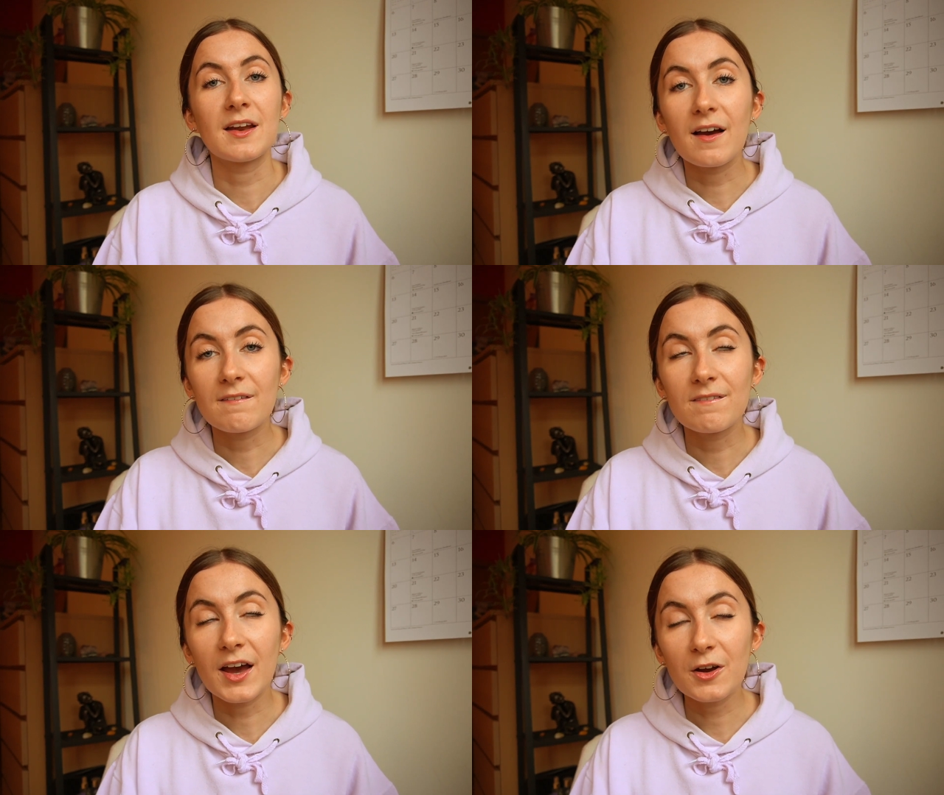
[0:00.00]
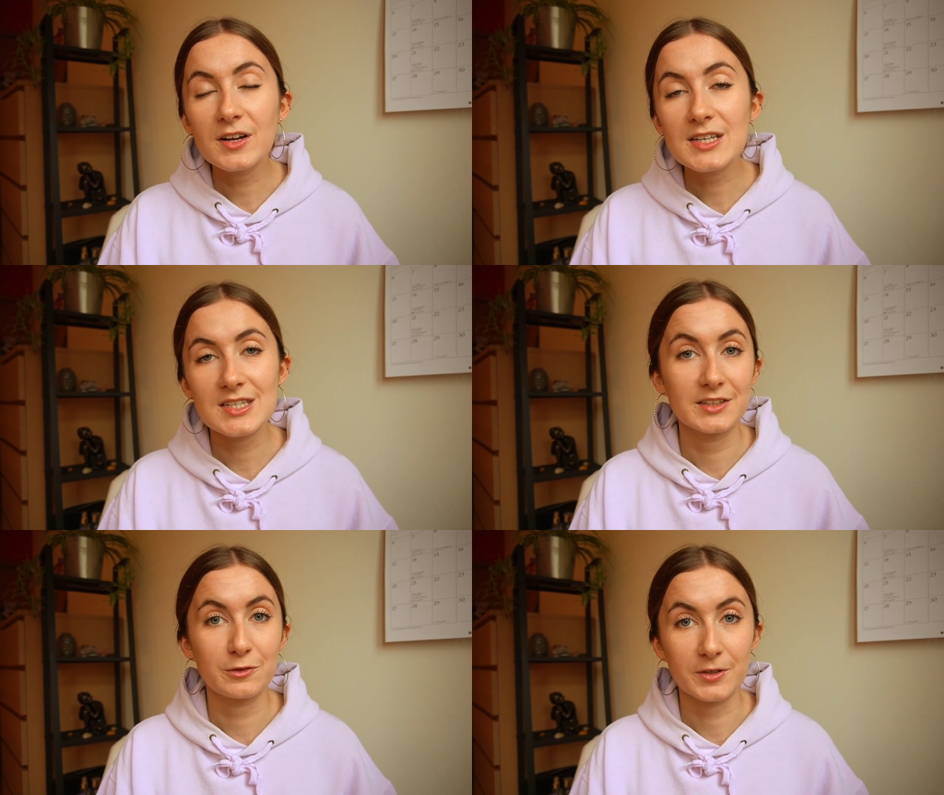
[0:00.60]
a very
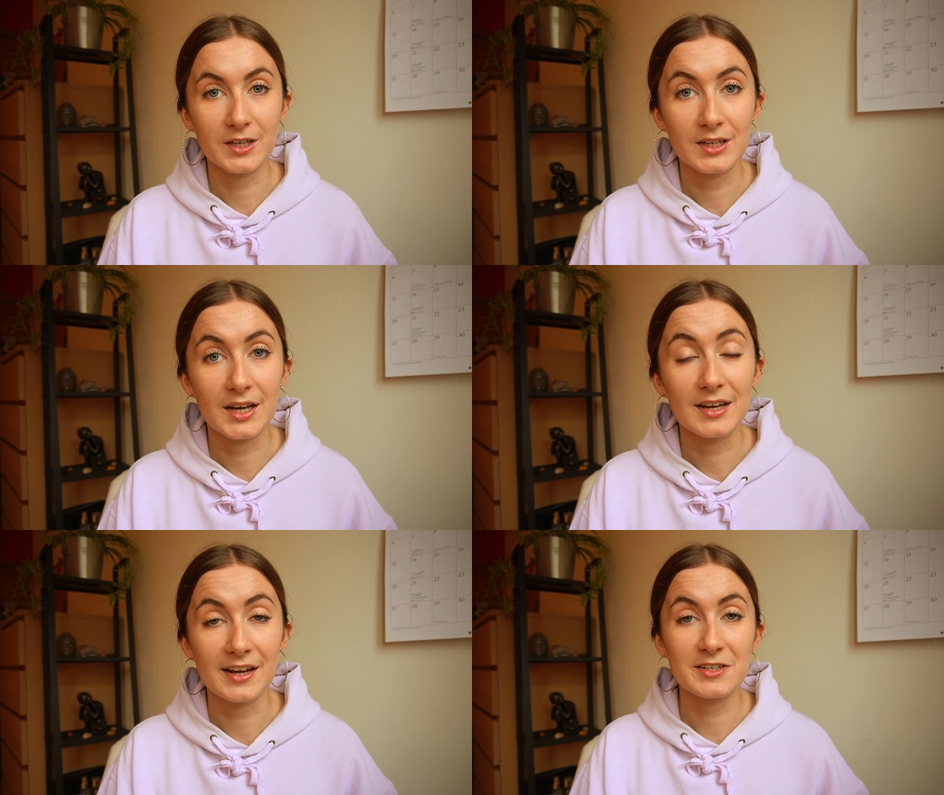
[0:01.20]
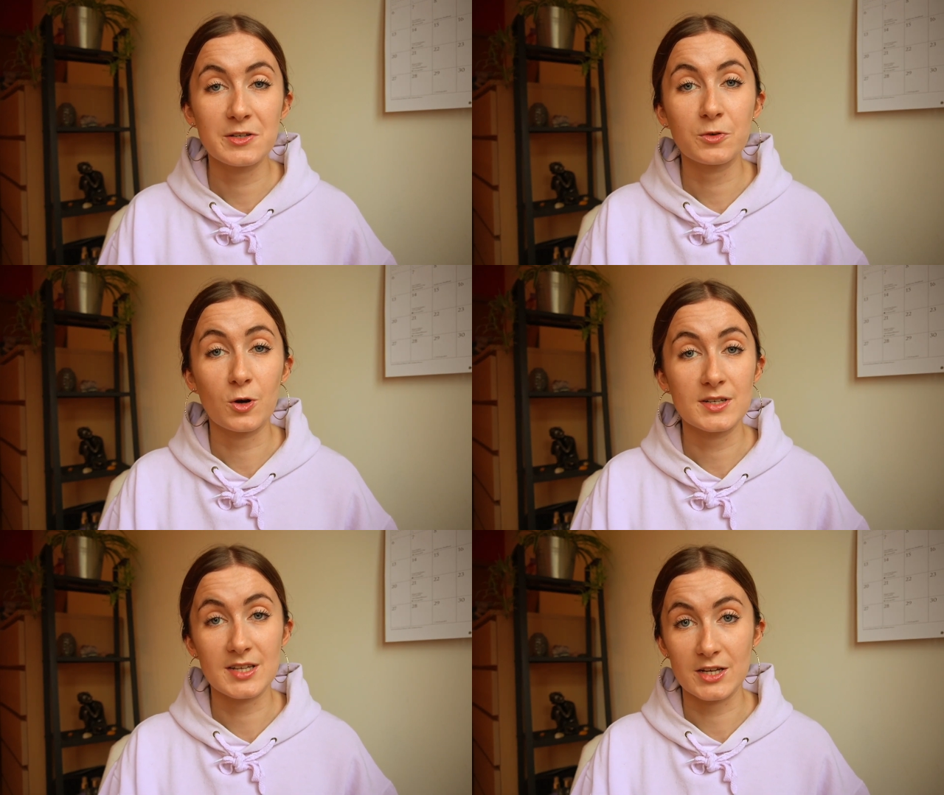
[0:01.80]
significant negative
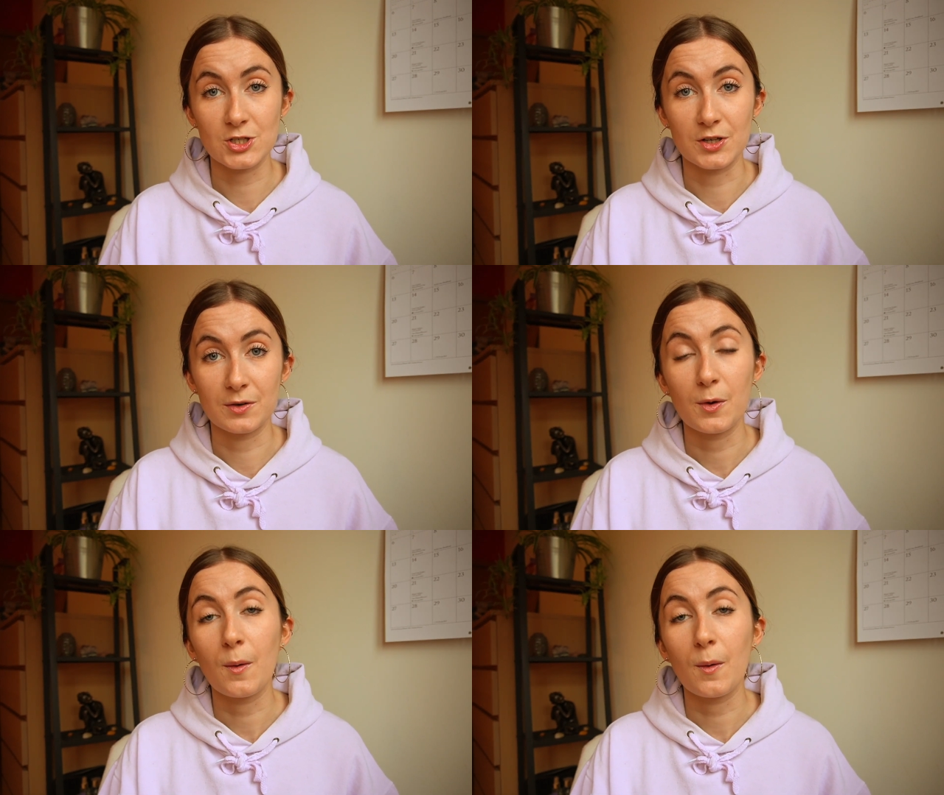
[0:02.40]
connotation